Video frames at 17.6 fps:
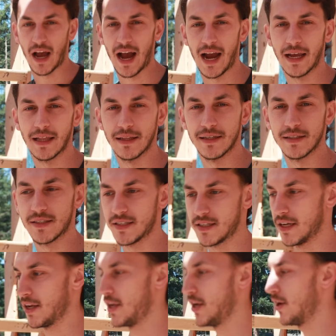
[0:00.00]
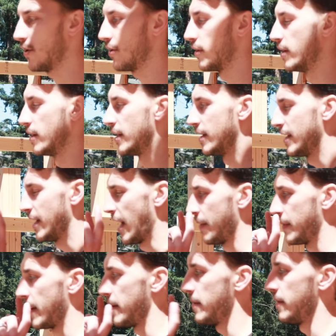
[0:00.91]
the island sit here.
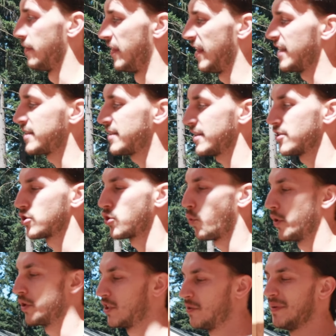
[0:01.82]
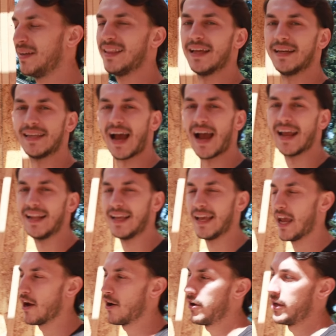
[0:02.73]
And then this is going to be the
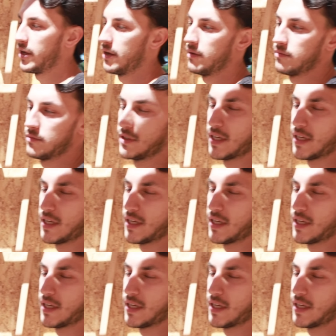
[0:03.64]
dining area,